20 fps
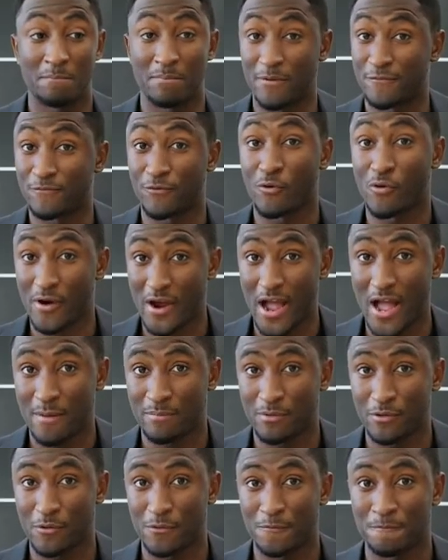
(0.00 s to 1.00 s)
before
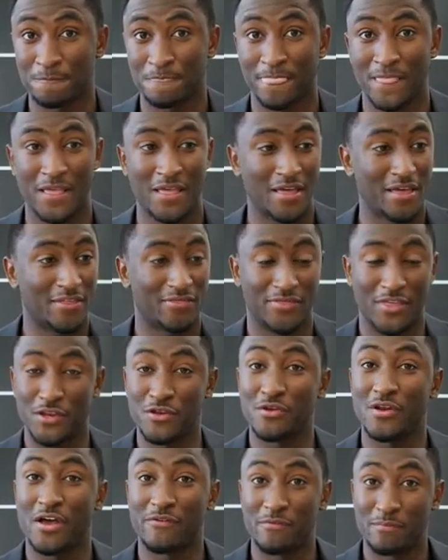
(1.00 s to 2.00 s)
Apple,
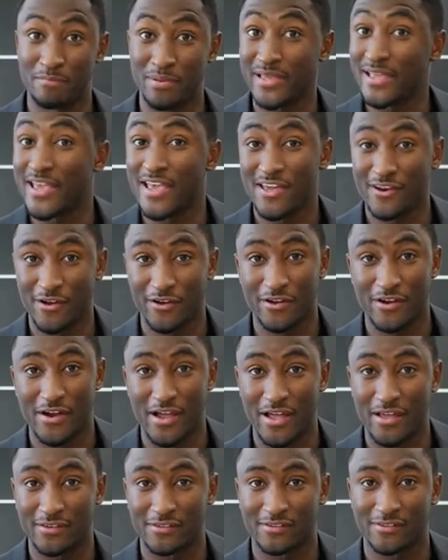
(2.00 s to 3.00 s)
then you'd have a big hit on
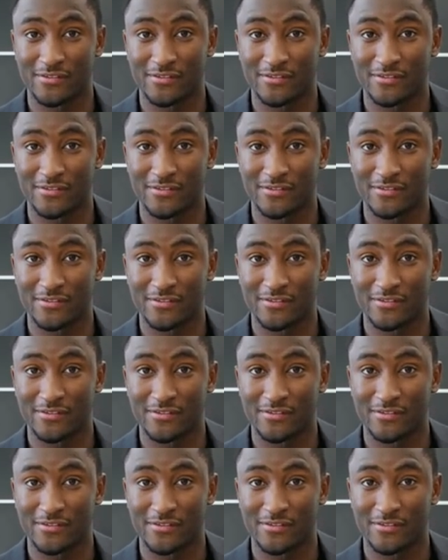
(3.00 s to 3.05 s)
your hands.